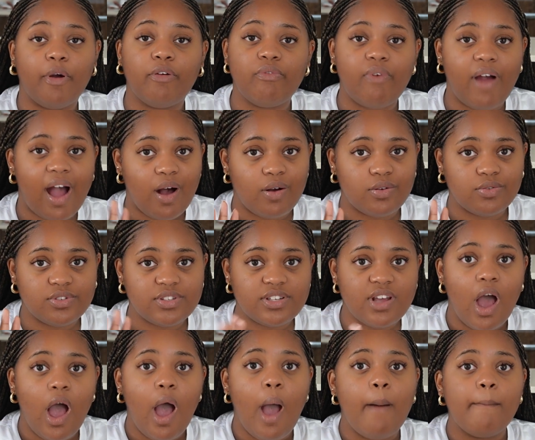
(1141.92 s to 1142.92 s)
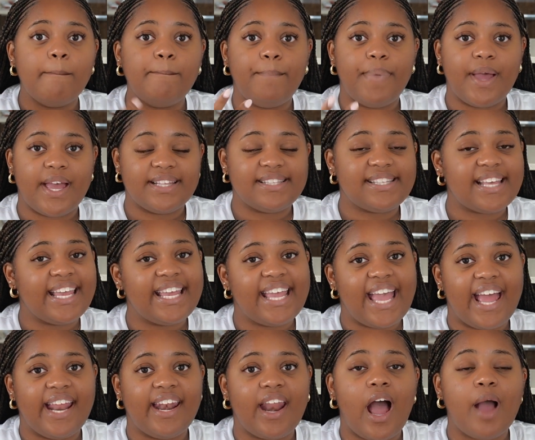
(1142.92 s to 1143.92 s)
around, but
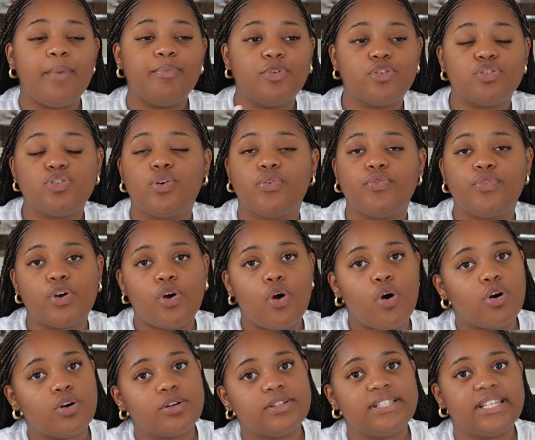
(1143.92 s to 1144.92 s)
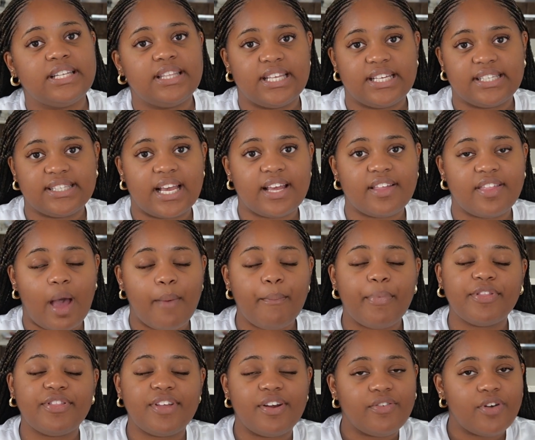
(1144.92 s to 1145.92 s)
again, I'm not sure of the cost and things like that,
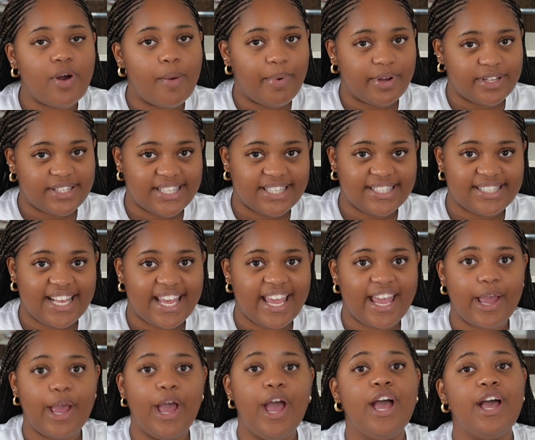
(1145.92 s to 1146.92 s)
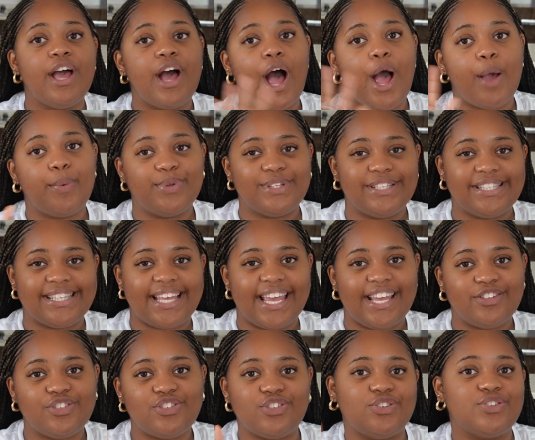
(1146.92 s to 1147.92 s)
but there are buses here. I would
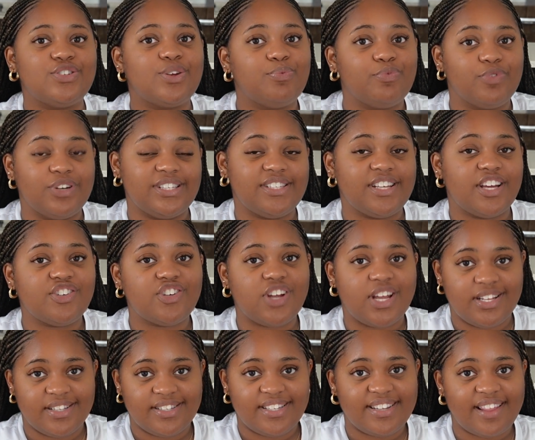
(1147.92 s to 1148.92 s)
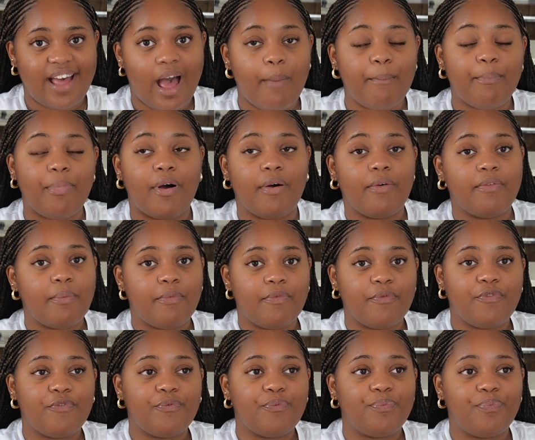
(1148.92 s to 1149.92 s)
say do some research into that, but
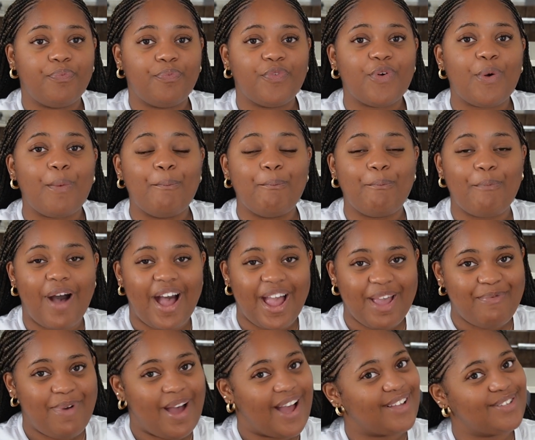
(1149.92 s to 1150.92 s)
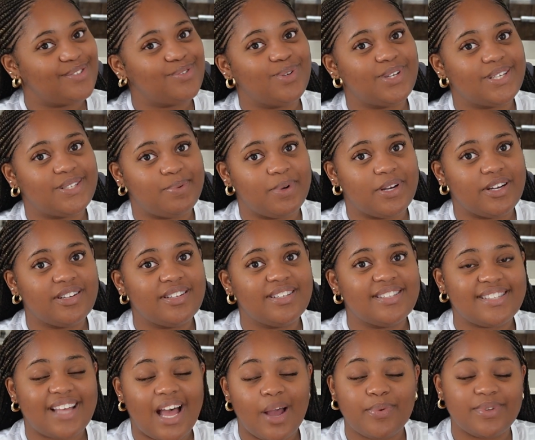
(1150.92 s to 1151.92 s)
from my personal
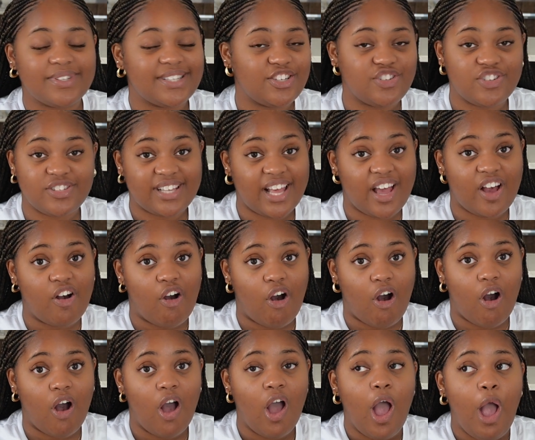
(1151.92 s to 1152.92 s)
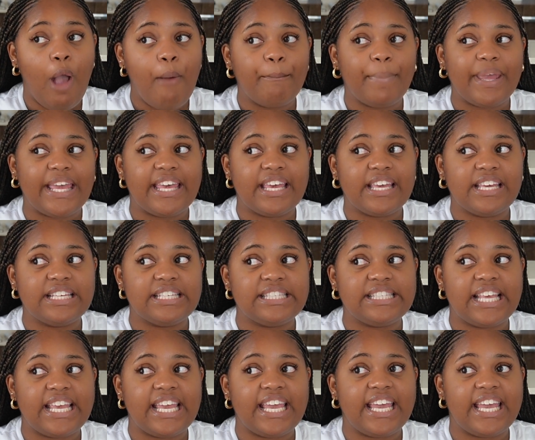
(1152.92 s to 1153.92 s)
experience, I would say just get a car, because
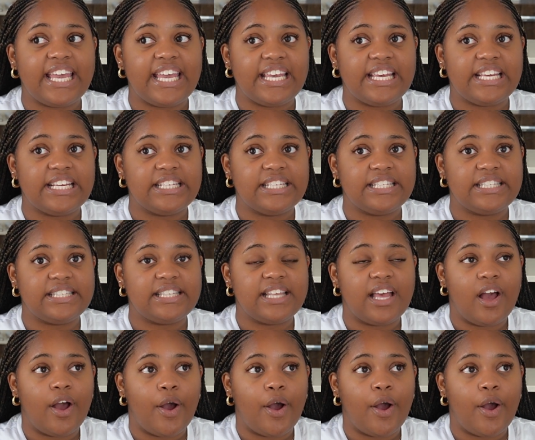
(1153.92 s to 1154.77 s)
it is,